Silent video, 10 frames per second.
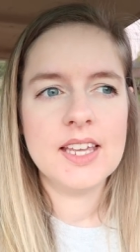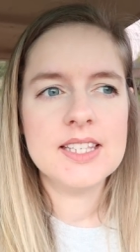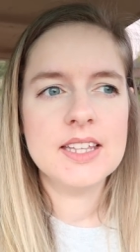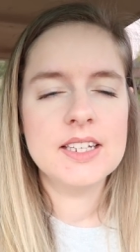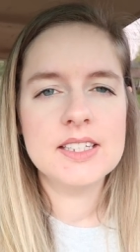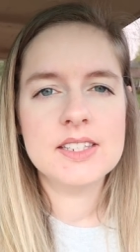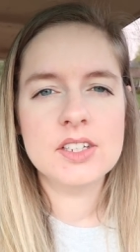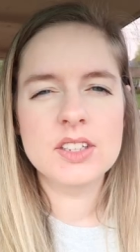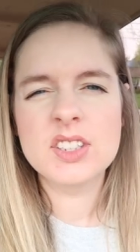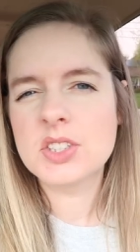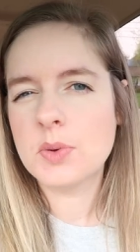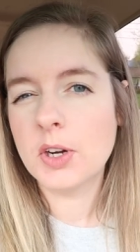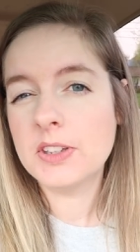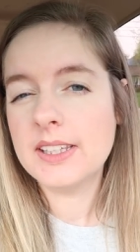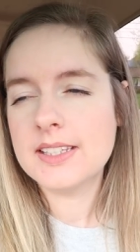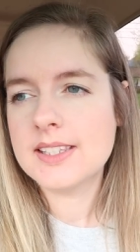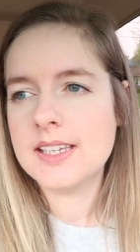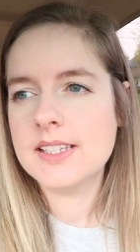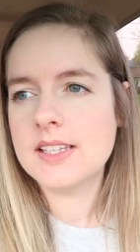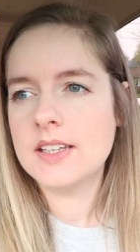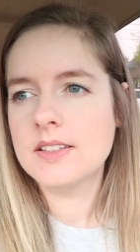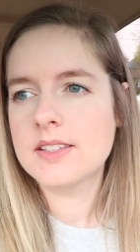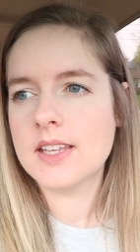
They said that it's still a little too early in the season.